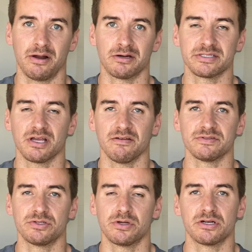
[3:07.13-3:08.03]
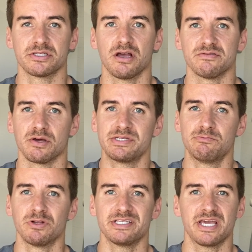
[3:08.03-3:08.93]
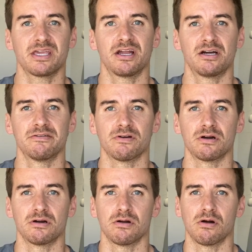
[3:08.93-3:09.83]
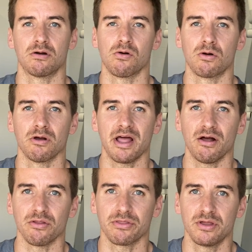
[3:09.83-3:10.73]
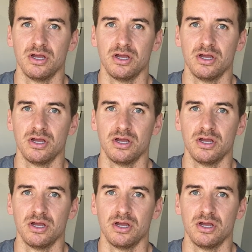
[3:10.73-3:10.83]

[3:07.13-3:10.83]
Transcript: ourselves, do it ourselves, that we really take care of our, our oral health.